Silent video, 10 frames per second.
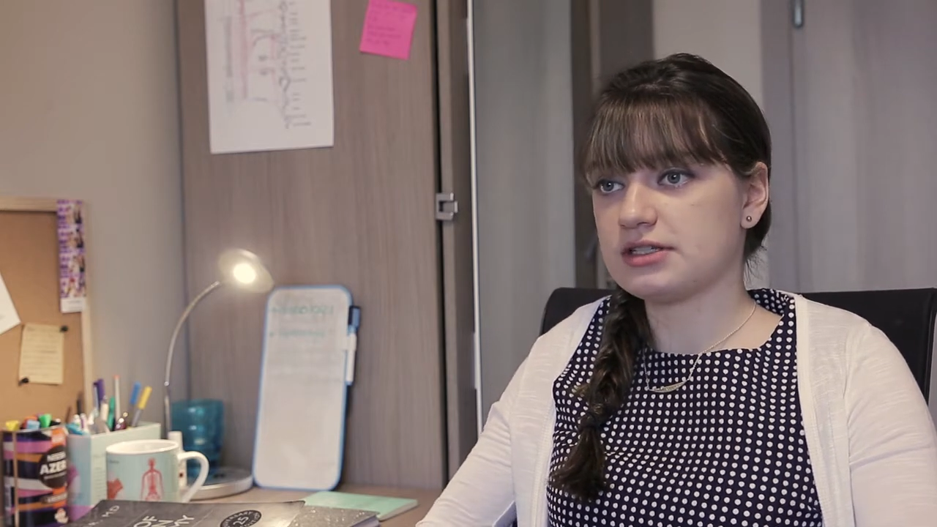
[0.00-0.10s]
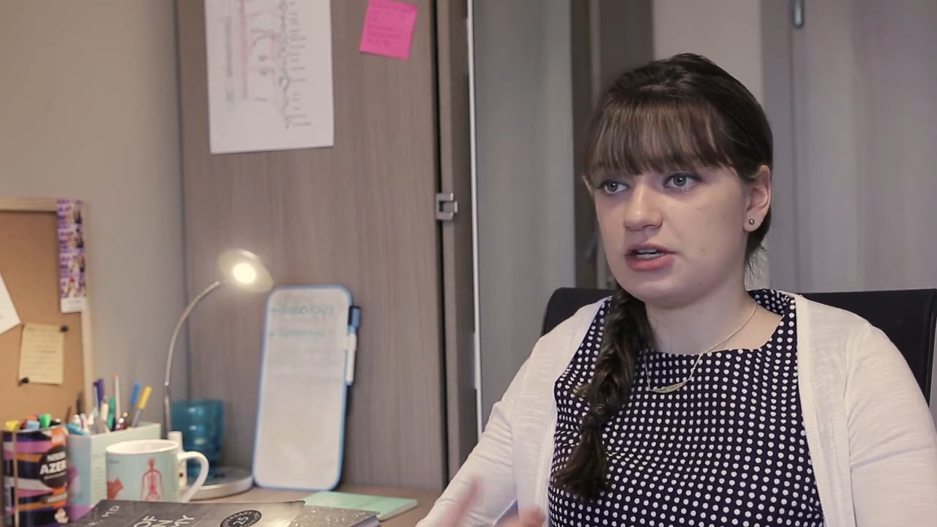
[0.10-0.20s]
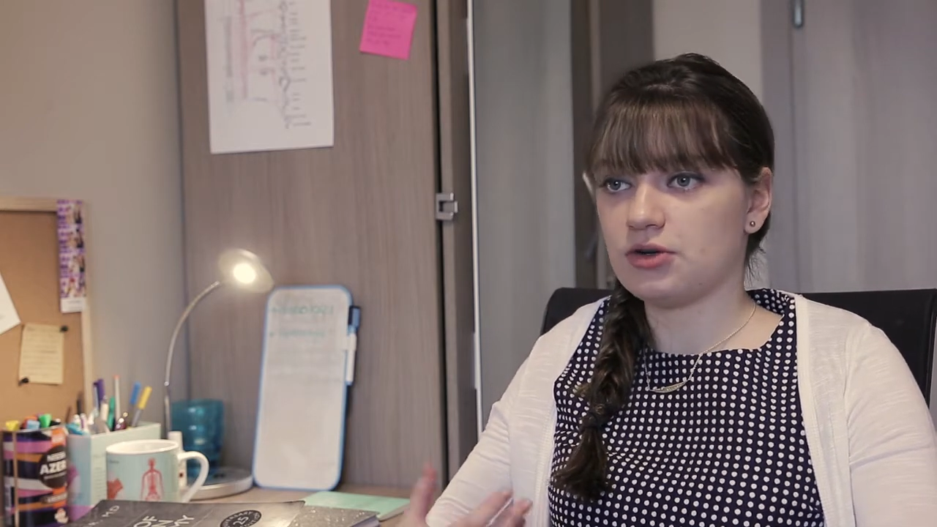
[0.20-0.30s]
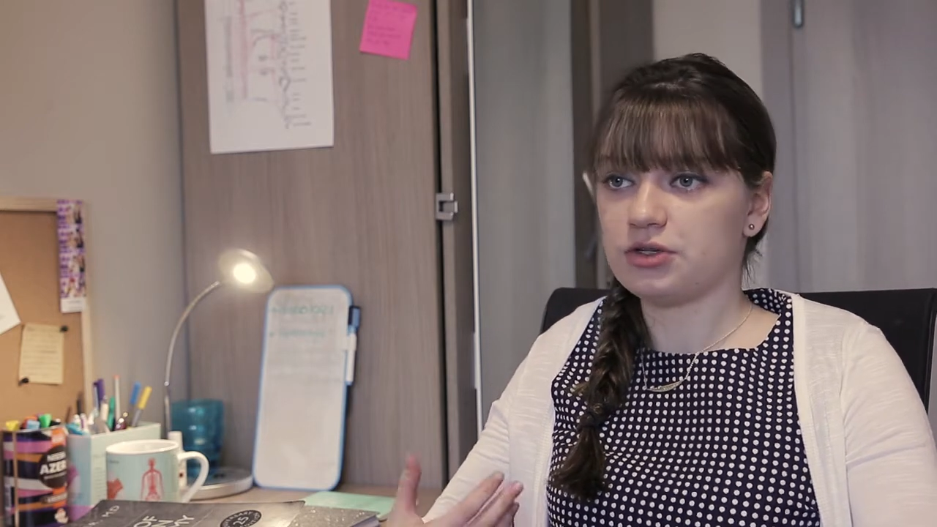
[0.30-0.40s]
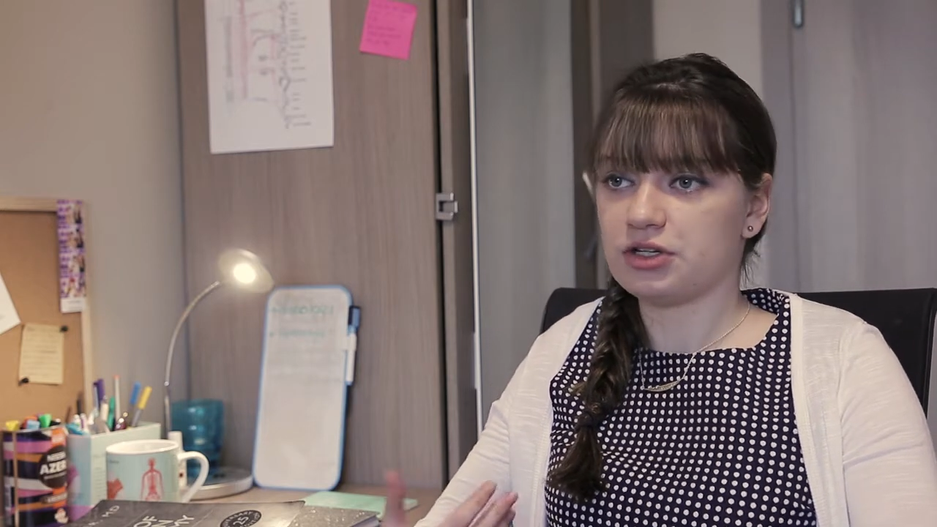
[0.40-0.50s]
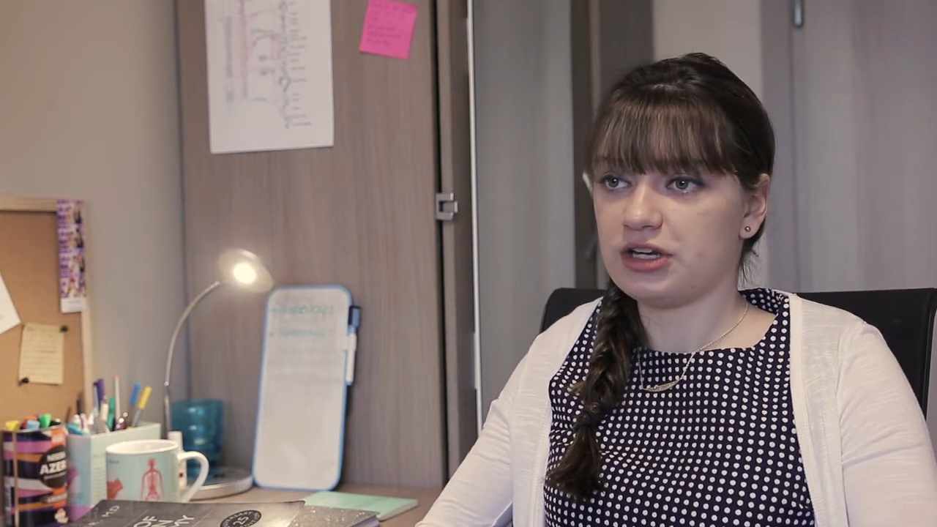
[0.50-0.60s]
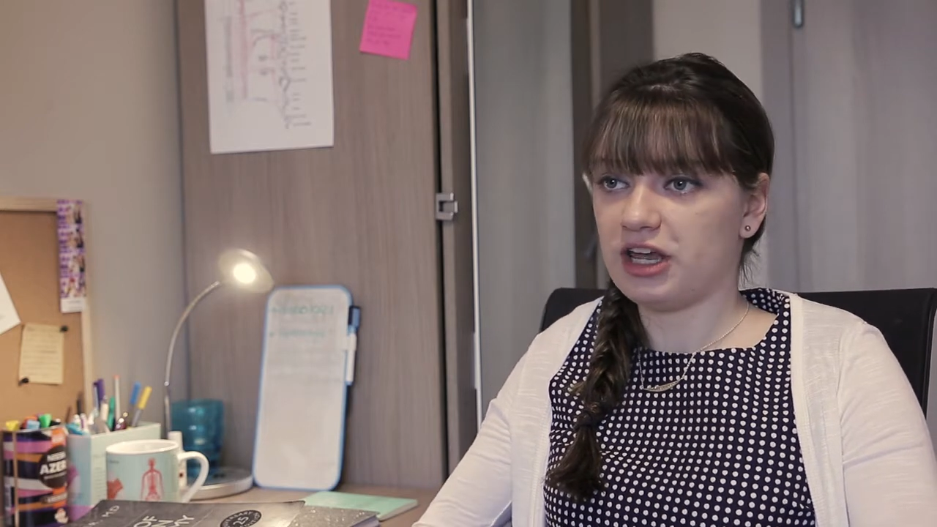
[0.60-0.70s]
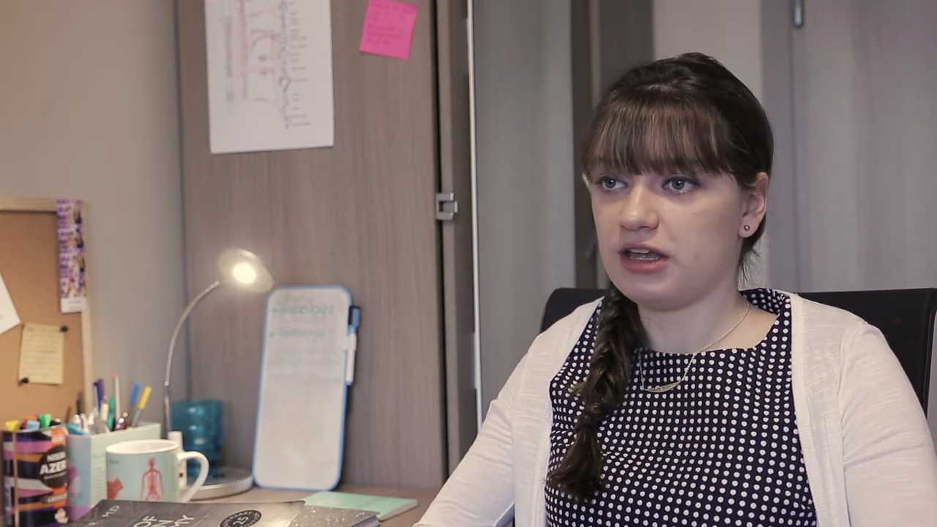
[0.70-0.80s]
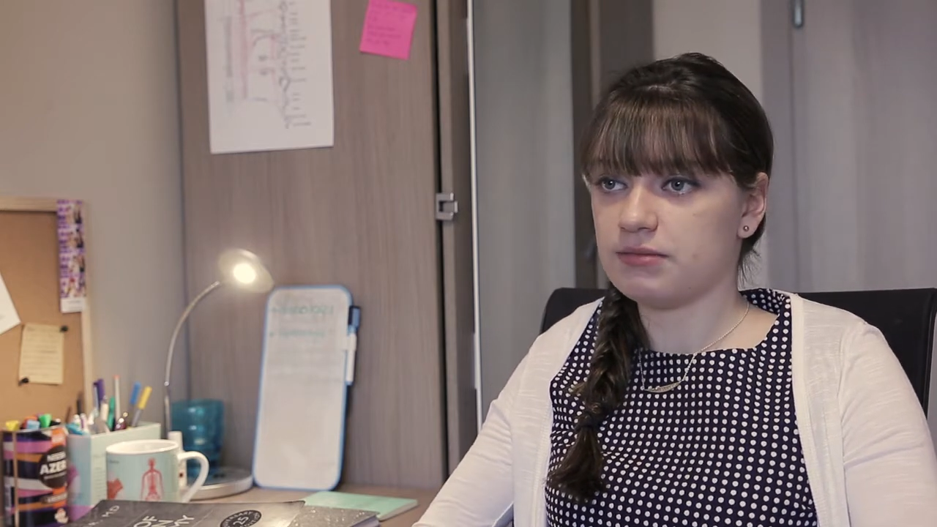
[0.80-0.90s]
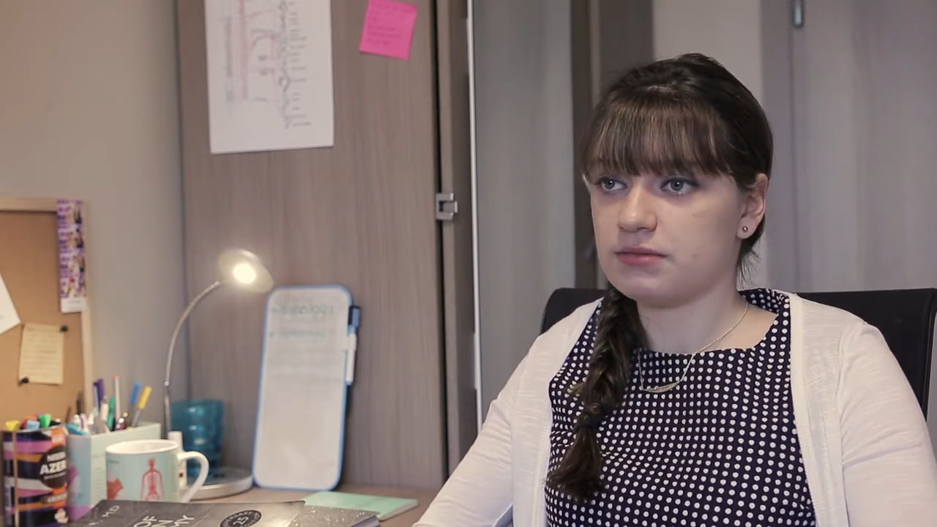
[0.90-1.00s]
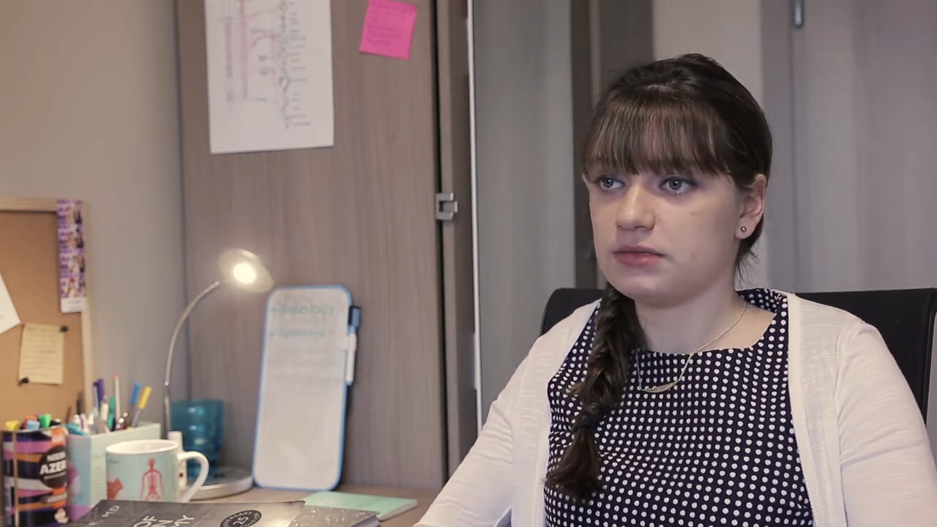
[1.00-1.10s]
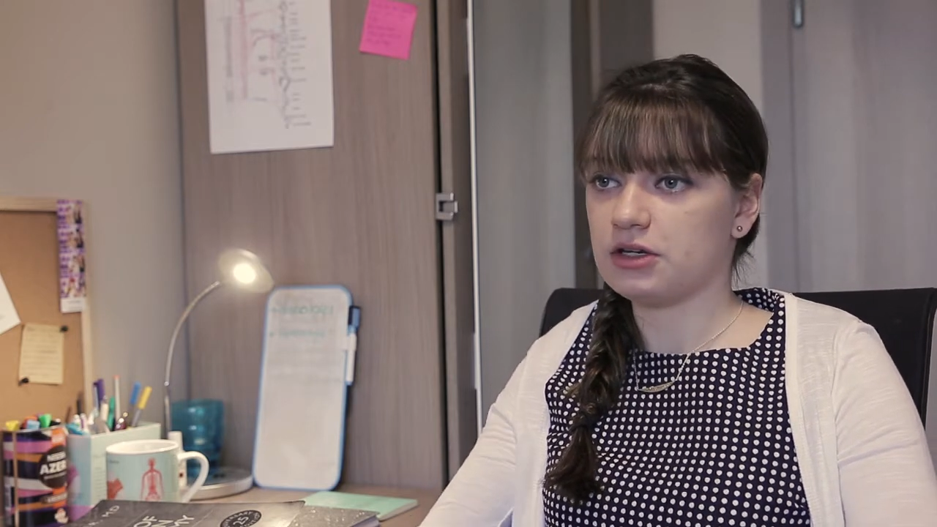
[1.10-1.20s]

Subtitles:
They know your name,